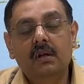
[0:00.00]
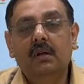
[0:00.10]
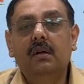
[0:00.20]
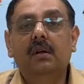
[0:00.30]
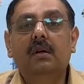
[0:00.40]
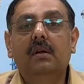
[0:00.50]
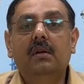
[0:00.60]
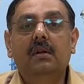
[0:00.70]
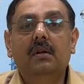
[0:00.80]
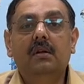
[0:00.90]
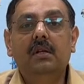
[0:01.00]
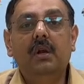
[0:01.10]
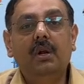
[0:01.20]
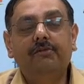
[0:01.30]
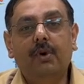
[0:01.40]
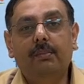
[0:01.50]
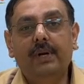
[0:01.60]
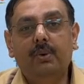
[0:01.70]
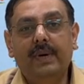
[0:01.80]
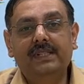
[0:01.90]
There are a lot of
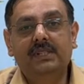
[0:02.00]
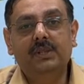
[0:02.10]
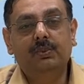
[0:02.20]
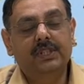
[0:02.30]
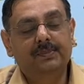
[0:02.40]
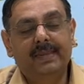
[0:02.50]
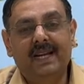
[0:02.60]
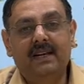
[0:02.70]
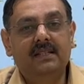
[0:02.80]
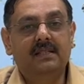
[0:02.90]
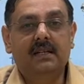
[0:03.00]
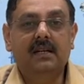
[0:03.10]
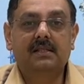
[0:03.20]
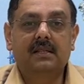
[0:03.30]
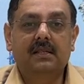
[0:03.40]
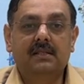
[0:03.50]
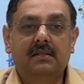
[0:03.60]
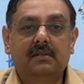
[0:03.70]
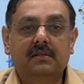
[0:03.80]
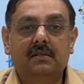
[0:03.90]
common questions which parents ask
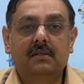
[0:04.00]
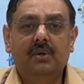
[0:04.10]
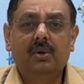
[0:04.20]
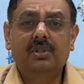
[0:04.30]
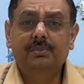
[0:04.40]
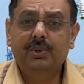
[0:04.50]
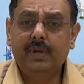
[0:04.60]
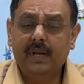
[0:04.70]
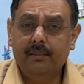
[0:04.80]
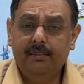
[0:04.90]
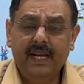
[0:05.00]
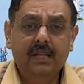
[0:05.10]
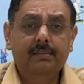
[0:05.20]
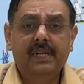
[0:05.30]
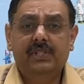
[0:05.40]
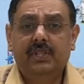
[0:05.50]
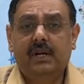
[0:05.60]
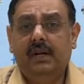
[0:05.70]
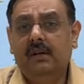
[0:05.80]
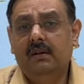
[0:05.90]
us. Doctor, should I bathe my
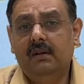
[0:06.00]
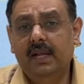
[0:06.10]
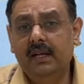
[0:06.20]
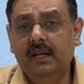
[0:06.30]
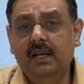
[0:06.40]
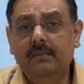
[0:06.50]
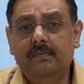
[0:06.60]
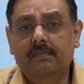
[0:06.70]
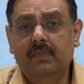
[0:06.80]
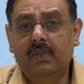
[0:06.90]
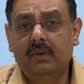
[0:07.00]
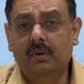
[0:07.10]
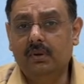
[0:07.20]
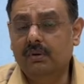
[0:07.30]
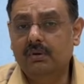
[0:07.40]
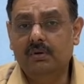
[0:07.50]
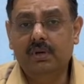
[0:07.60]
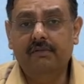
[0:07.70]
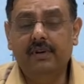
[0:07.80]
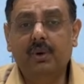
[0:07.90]
child daily or
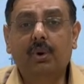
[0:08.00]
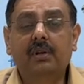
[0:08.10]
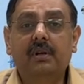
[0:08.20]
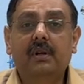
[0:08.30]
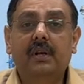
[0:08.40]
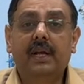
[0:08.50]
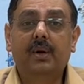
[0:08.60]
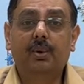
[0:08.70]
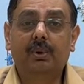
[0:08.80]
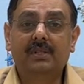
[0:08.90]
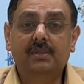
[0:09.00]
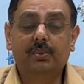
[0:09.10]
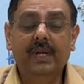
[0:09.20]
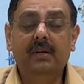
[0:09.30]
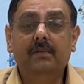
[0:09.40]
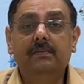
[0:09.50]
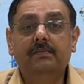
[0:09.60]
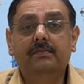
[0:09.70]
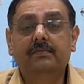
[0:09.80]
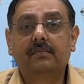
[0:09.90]
every alternate day or once a week?
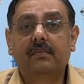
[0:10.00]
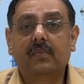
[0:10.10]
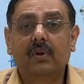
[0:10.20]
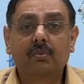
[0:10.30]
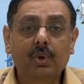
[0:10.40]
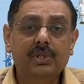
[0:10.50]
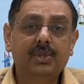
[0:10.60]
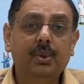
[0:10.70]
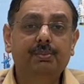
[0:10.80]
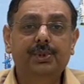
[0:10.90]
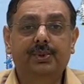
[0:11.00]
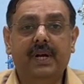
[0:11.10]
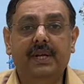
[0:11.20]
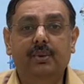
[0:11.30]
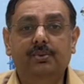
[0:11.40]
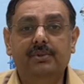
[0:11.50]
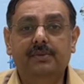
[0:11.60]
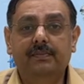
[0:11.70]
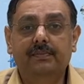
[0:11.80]
What soap should I use?